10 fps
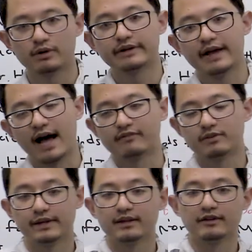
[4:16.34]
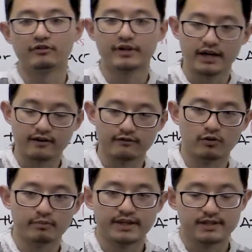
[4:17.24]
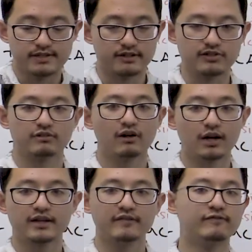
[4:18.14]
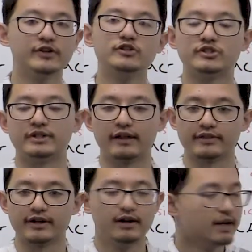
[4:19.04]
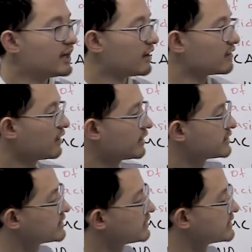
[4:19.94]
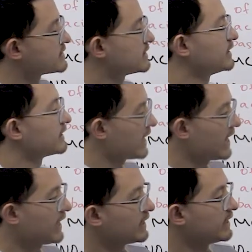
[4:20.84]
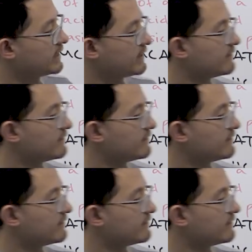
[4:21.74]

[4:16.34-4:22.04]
where you have to be a little careful because there's a lot of confusion out there. A lot of students think, hey,